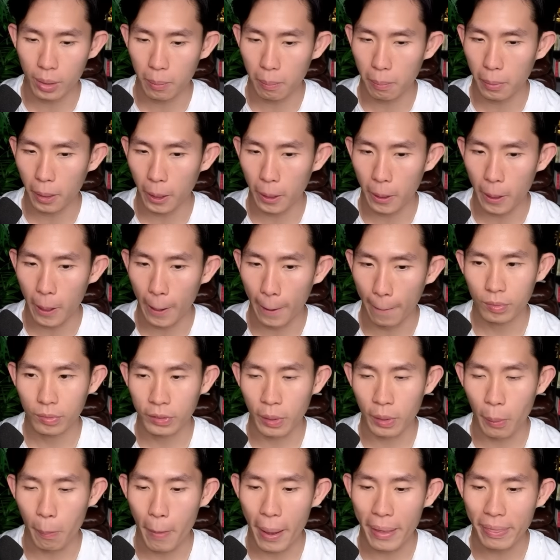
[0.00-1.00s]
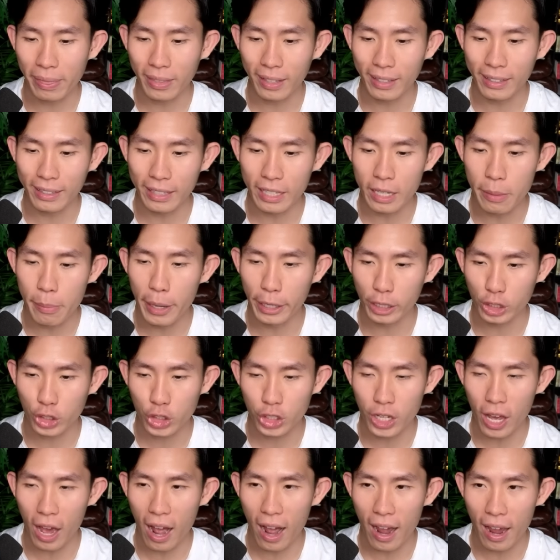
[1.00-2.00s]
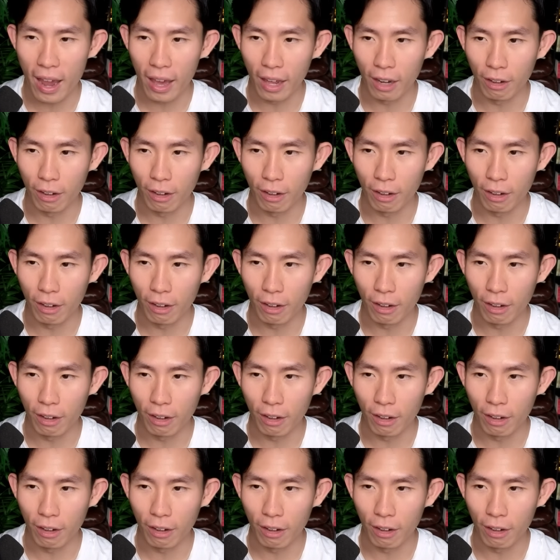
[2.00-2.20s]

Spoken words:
But yeah, the mental image that I had